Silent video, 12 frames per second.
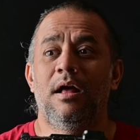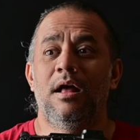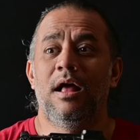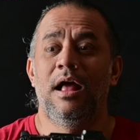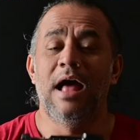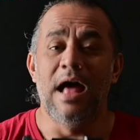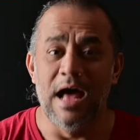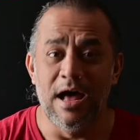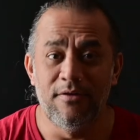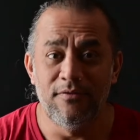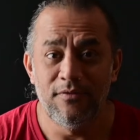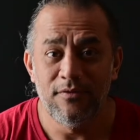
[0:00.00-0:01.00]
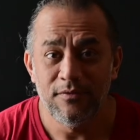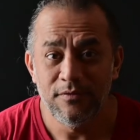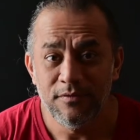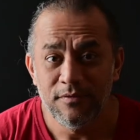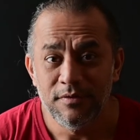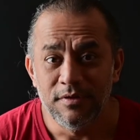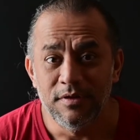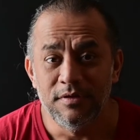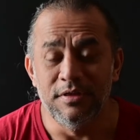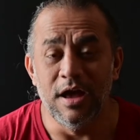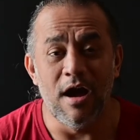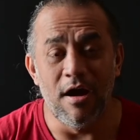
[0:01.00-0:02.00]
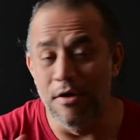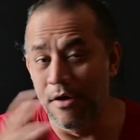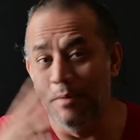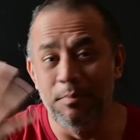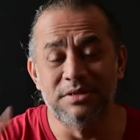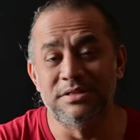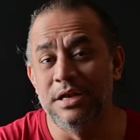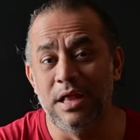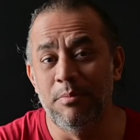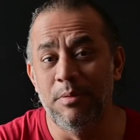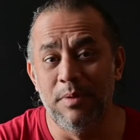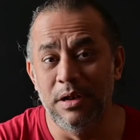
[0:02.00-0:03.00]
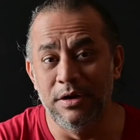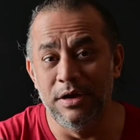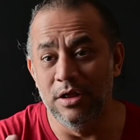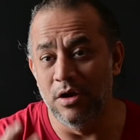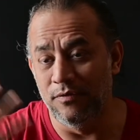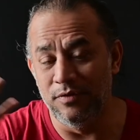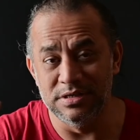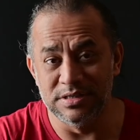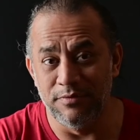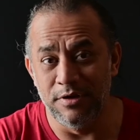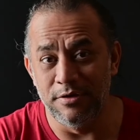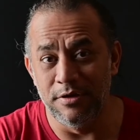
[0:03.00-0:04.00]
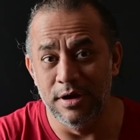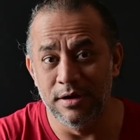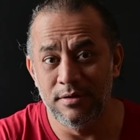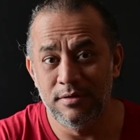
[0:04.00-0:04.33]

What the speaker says: have the 100% capability of D700,